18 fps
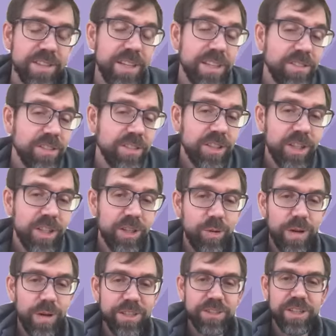it's a good
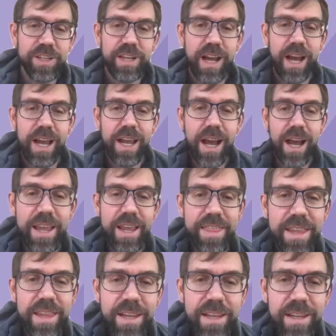question. I
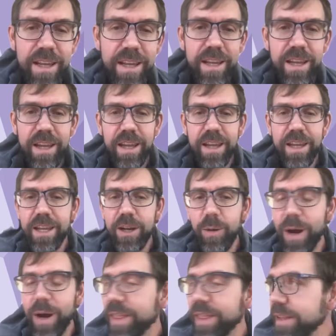think
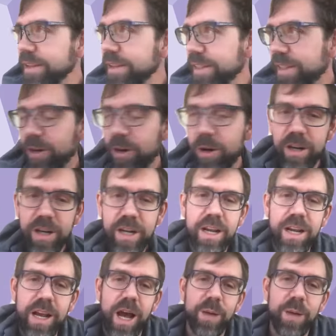that there are
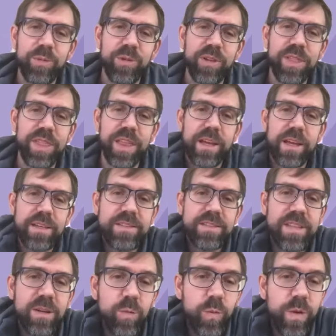a couple of things
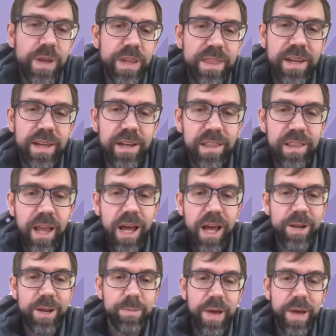that we think a
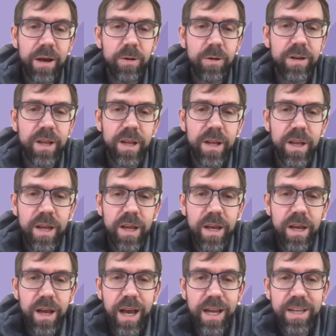lot about.
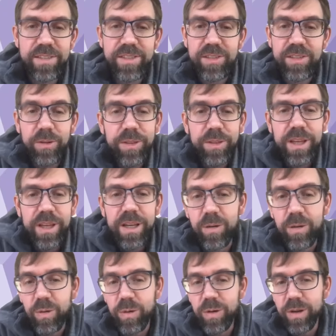I still think